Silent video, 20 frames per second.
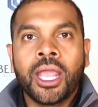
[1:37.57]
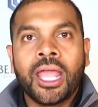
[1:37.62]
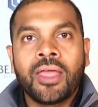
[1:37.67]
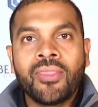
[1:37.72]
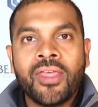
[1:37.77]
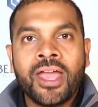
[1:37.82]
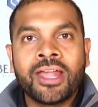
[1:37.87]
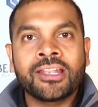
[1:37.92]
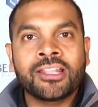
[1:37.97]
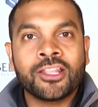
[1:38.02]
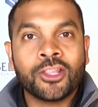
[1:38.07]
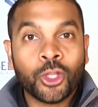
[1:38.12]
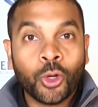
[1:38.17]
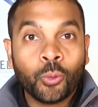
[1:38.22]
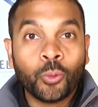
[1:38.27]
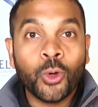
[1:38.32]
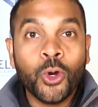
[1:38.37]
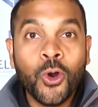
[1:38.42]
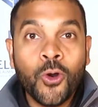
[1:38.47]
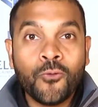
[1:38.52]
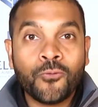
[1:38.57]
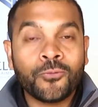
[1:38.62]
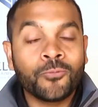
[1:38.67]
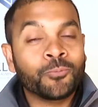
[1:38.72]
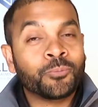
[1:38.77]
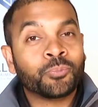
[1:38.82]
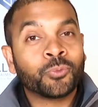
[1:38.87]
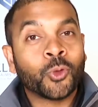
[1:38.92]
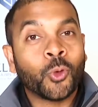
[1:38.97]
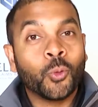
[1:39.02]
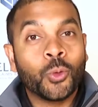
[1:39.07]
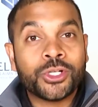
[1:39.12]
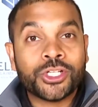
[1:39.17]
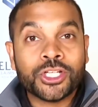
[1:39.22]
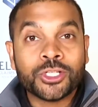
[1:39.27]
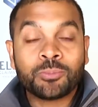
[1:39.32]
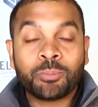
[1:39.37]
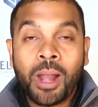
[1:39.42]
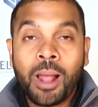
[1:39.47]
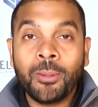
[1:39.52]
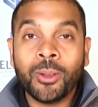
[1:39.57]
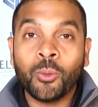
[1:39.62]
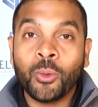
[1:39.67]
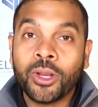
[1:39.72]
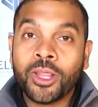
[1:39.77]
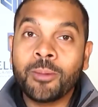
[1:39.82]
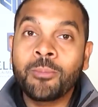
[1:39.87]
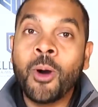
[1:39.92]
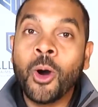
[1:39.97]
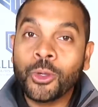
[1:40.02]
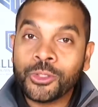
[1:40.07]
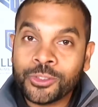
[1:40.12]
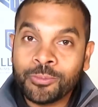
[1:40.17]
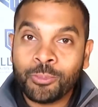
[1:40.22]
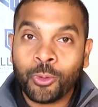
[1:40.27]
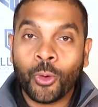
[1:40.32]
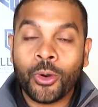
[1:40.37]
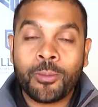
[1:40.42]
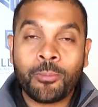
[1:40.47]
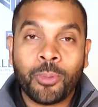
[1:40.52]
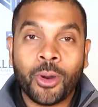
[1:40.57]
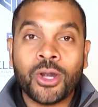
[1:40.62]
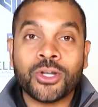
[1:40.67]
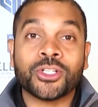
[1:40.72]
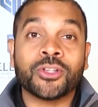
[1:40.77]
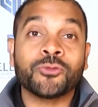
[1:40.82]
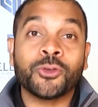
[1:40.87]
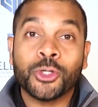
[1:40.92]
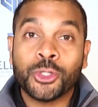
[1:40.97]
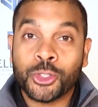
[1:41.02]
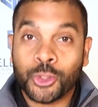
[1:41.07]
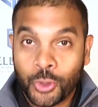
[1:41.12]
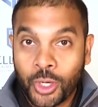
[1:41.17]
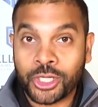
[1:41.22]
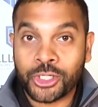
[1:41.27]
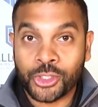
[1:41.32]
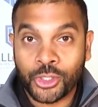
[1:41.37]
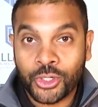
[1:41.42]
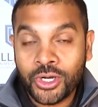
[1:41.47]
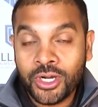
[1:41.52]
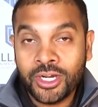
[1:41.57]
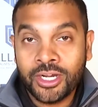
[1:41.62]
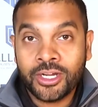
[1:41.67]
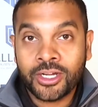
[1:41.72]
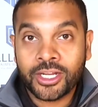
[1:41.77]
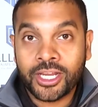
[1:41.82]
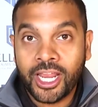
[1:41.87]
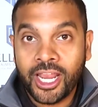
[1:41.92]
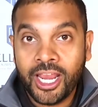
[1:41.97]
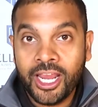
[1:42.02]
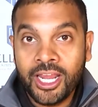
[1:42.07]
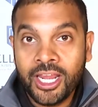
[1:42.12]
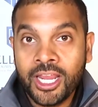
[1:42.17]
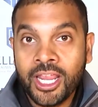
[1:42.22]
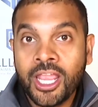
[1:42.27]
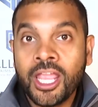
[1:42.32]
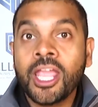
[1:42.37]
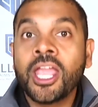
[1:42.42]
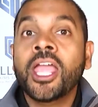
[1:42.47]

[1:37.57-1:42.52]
And then the roof, which is probably one of the most important parts of your structure, okay?